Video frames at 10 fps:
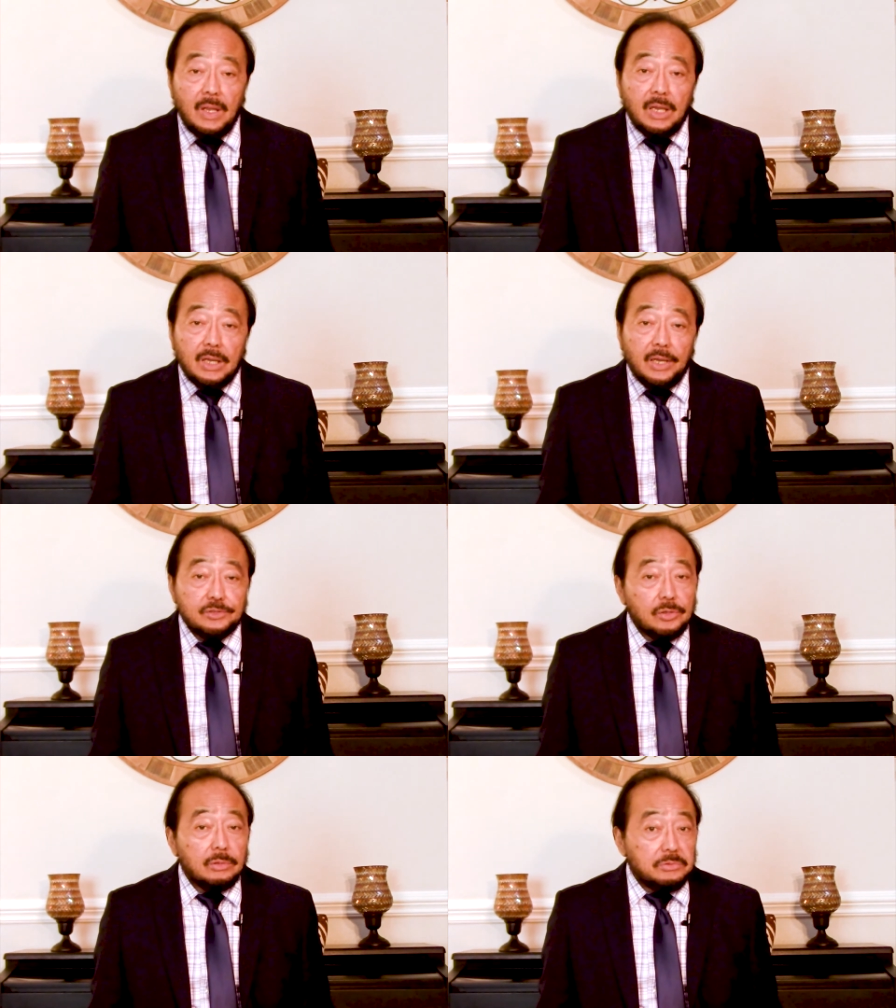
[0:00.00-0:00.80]
And
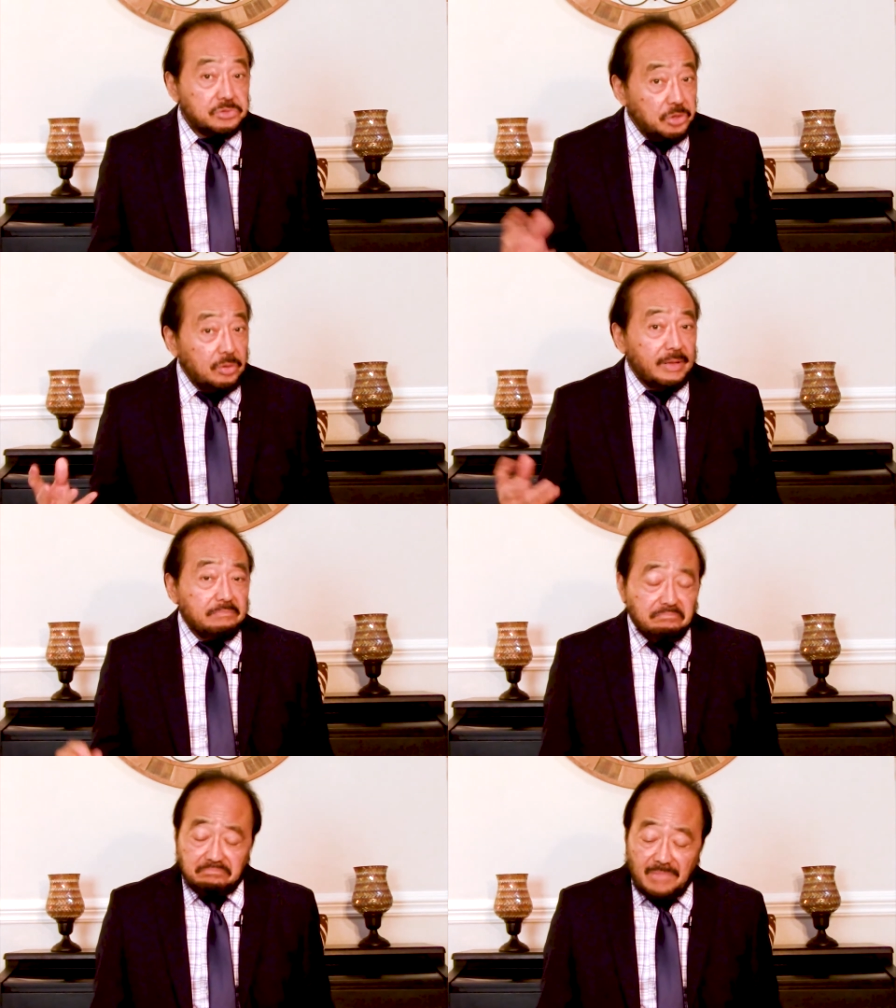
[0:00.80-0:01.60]
so to show them,
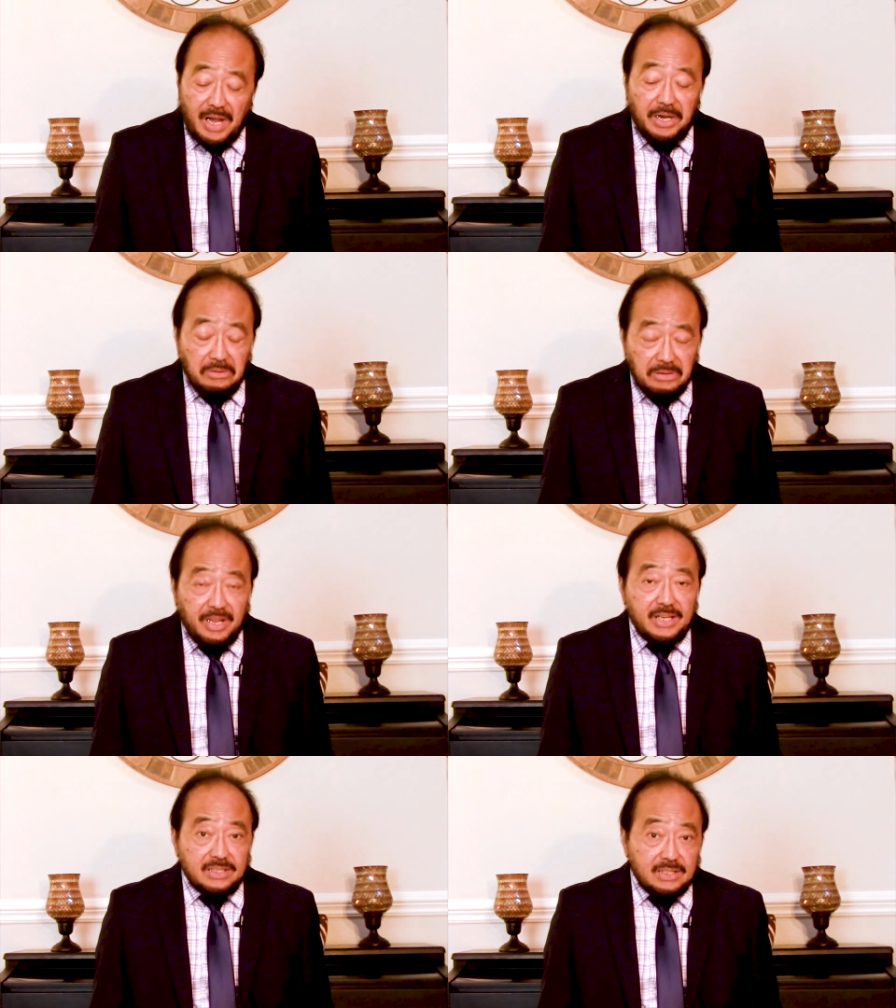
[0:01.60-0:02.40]
I know
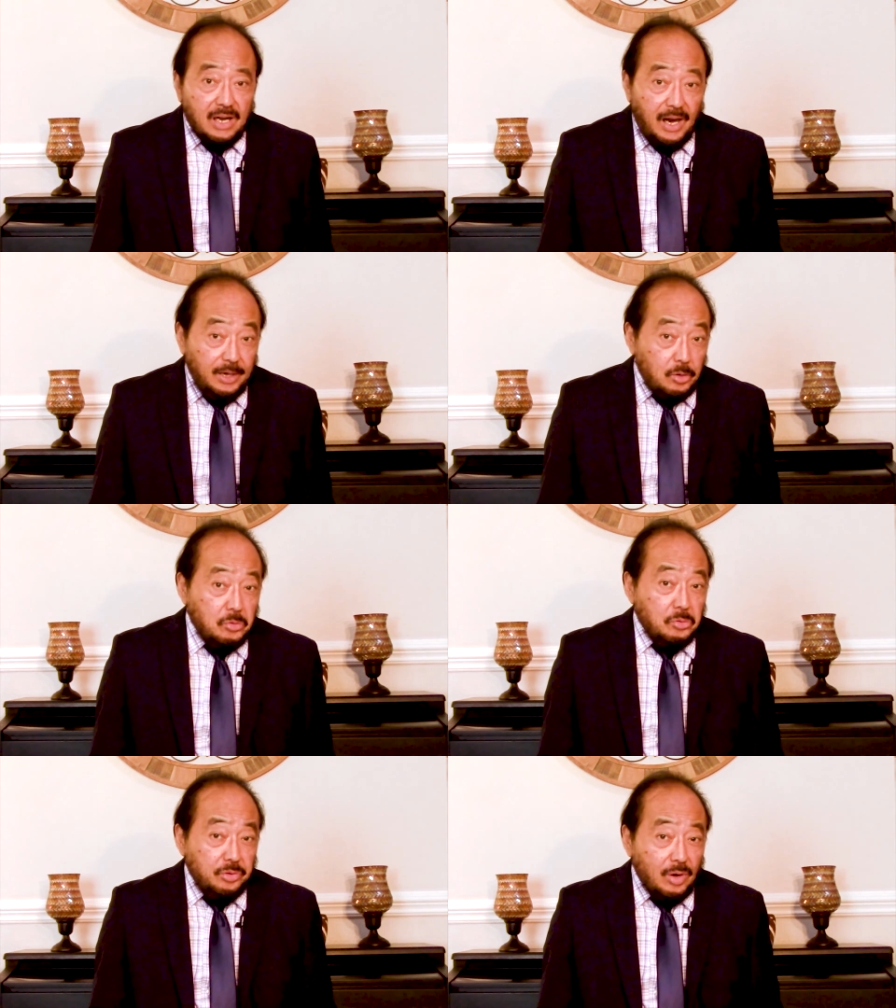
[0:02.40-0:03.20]
this, I know
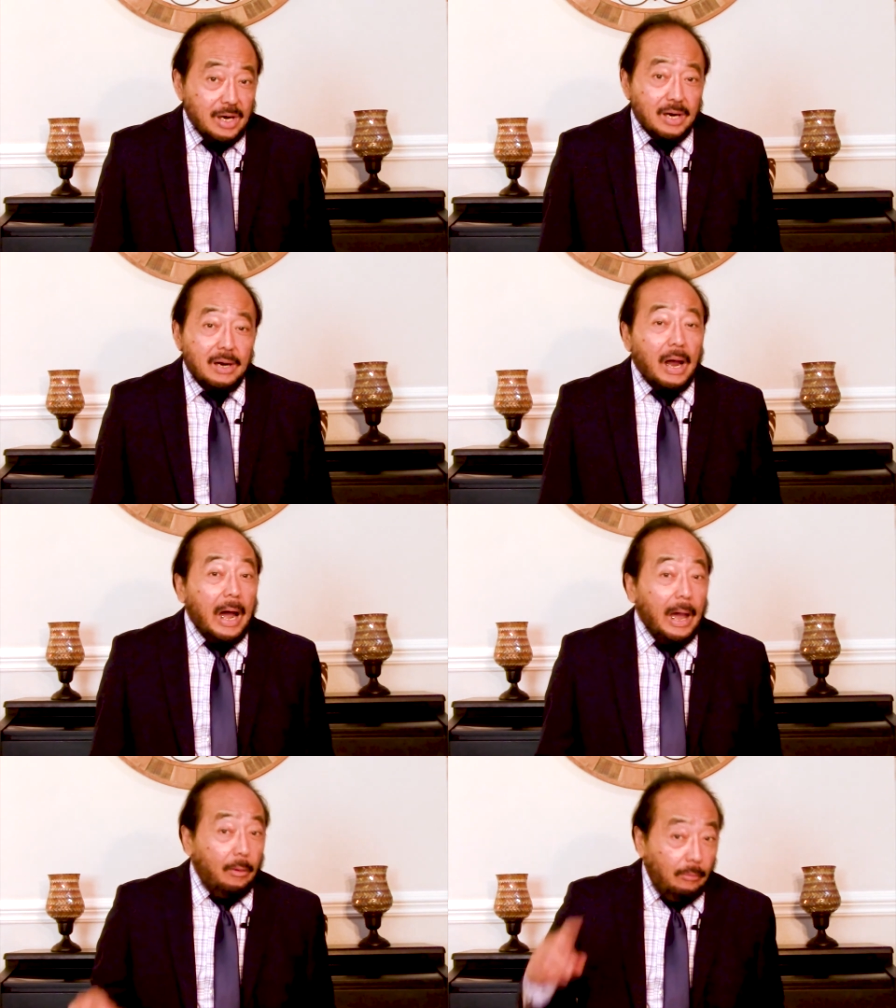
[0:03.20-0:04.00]
who you are.
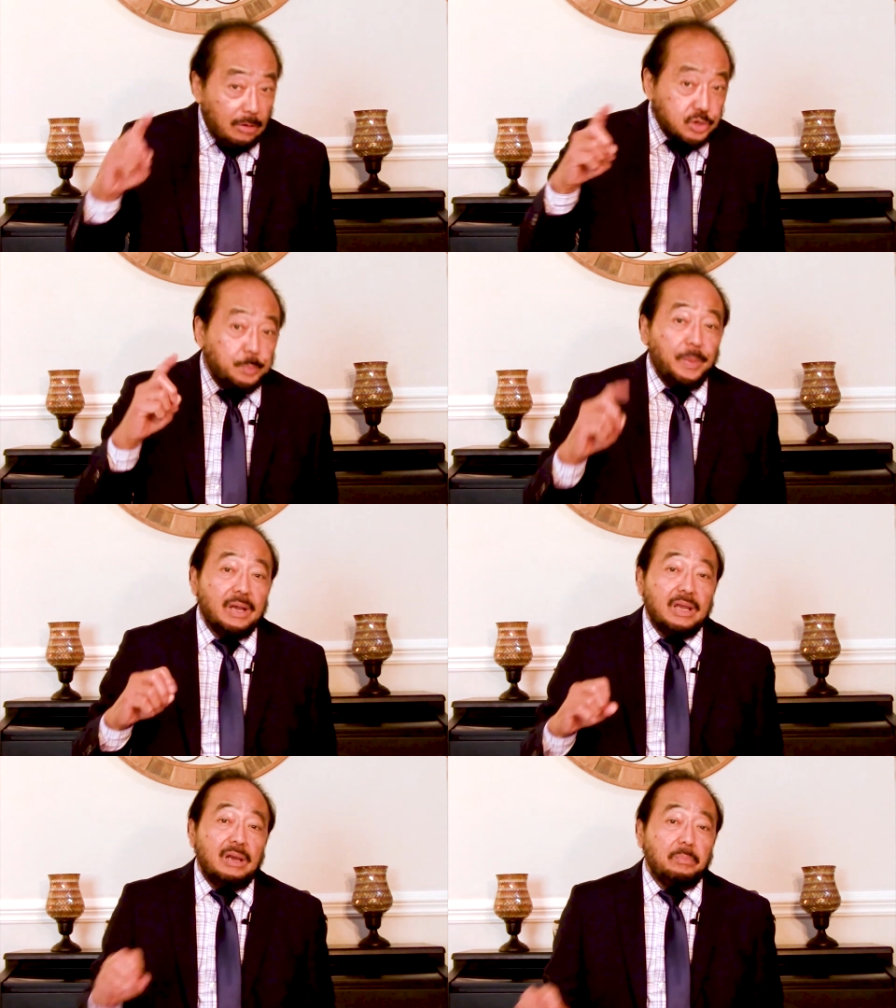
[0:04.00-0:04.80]
I will
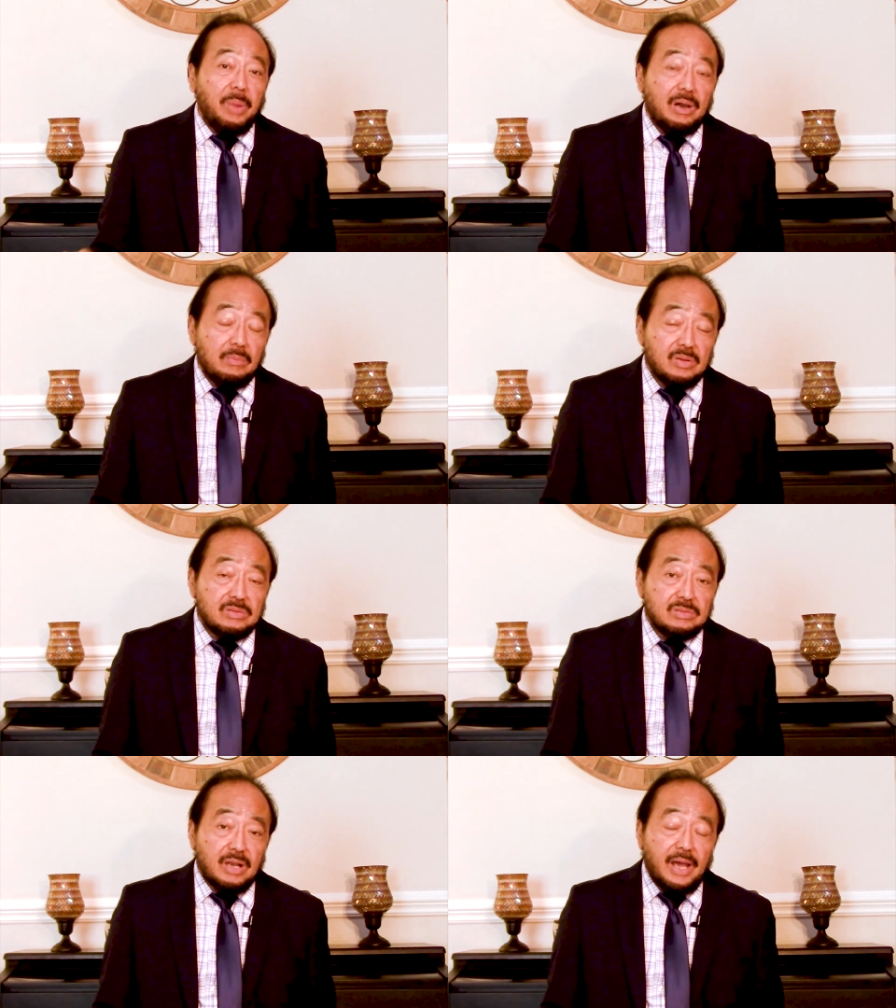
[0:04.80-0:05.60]
speak in
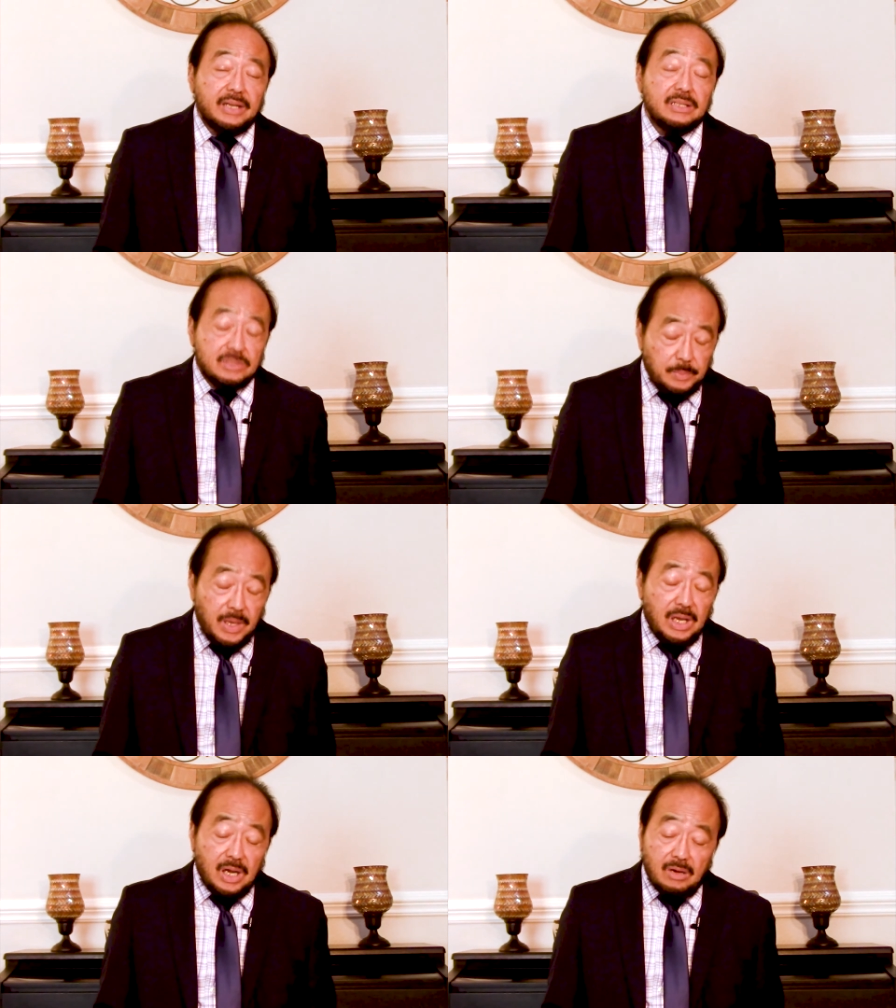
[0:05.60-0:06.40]
parables, like the
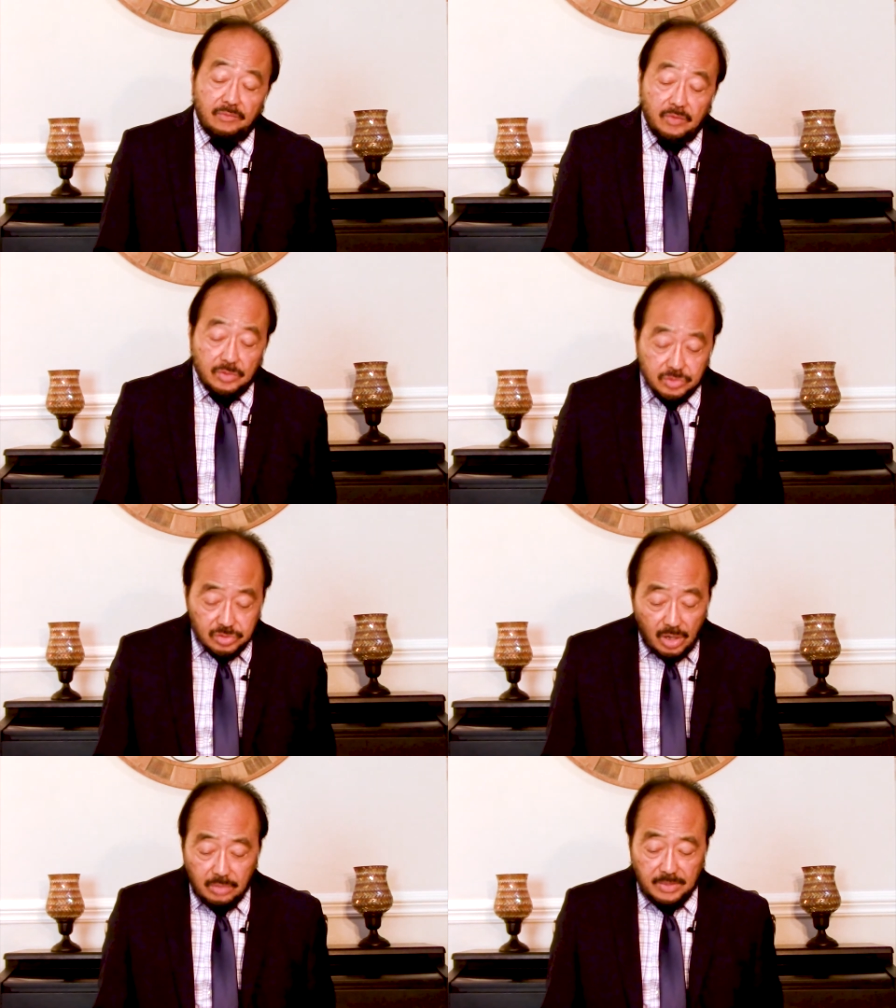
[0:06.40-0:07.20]
speaking of
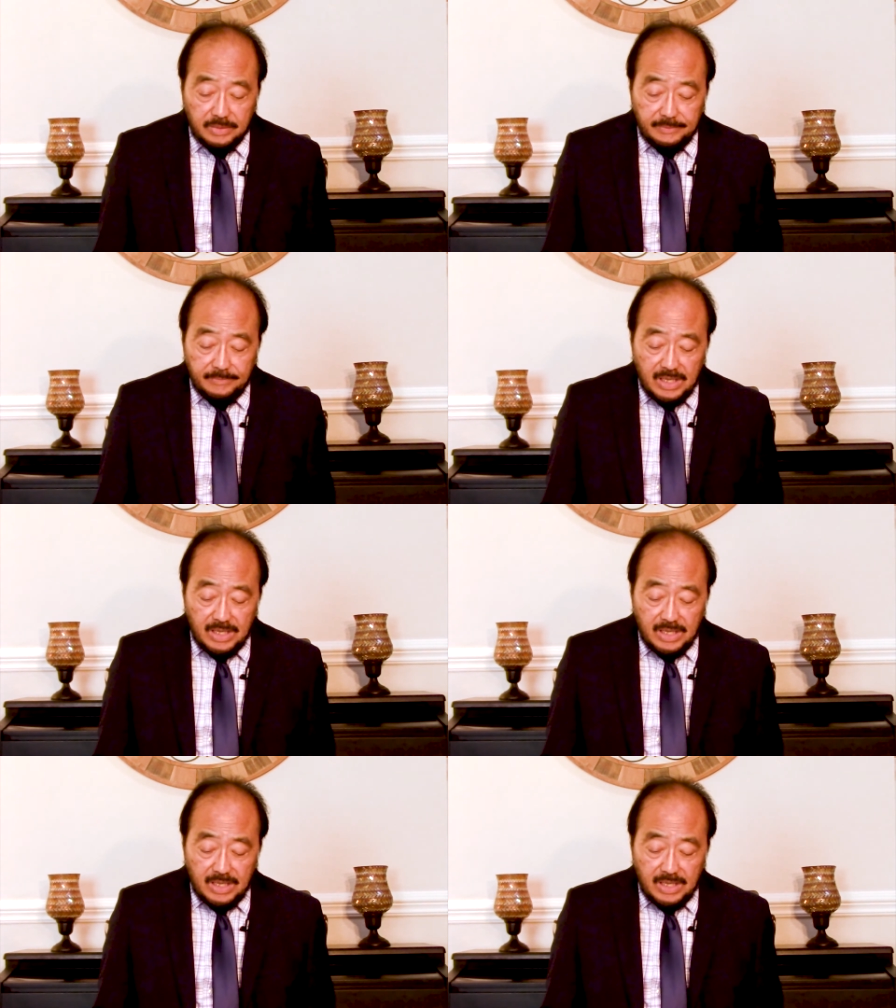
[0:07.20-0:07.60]
Solomon.